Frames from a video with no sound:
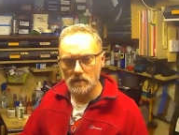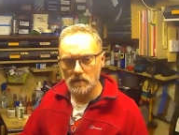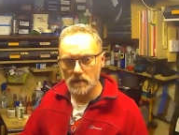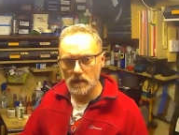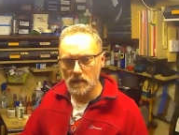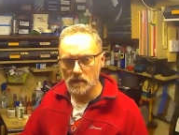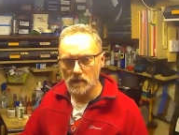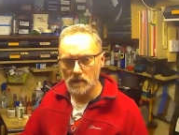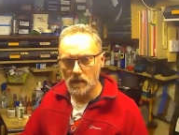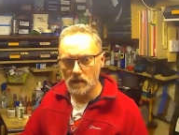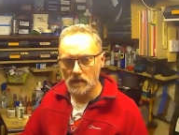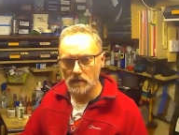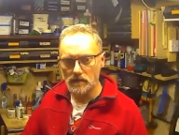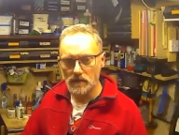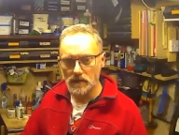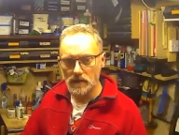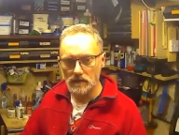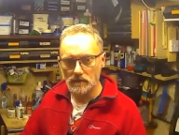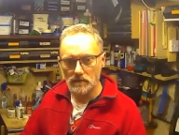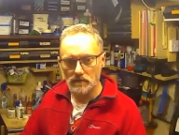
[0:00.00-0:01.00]
it kind of
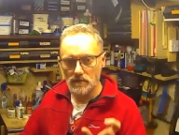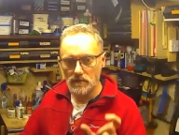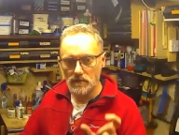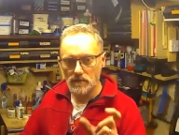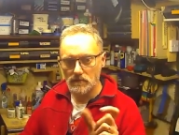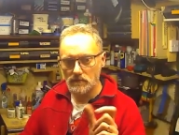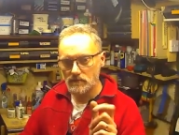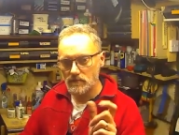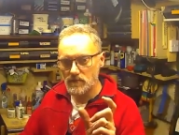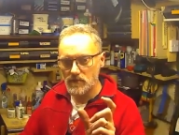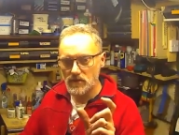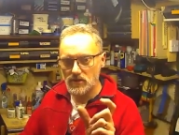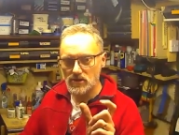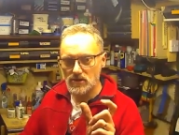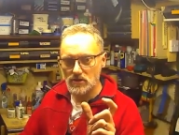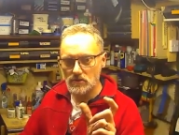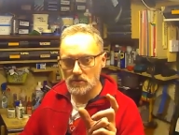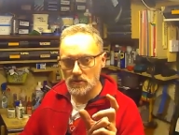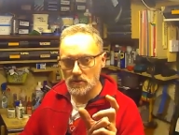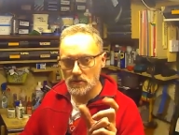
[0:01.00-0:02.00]
2/3,
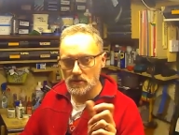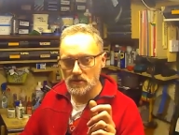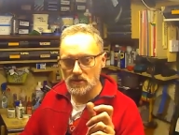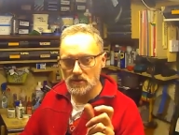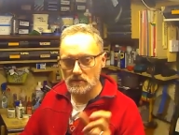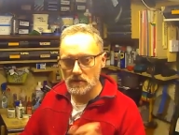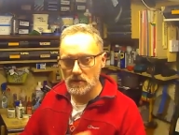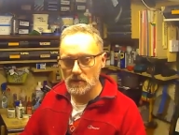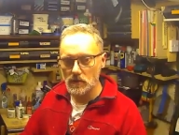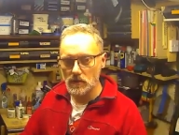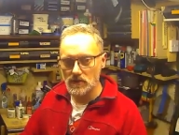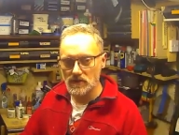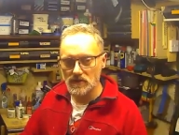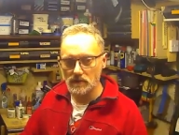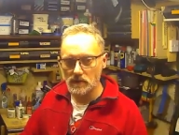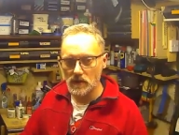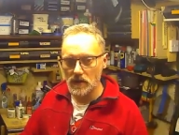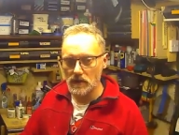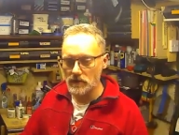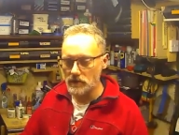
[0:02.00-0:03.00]
3/4 of the
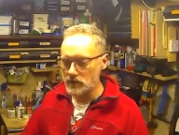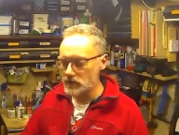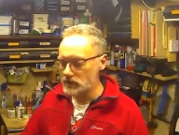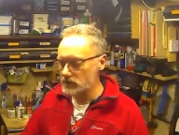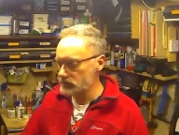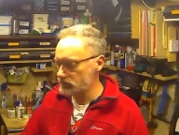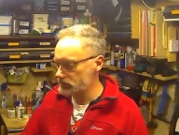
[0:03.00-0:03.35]
way through,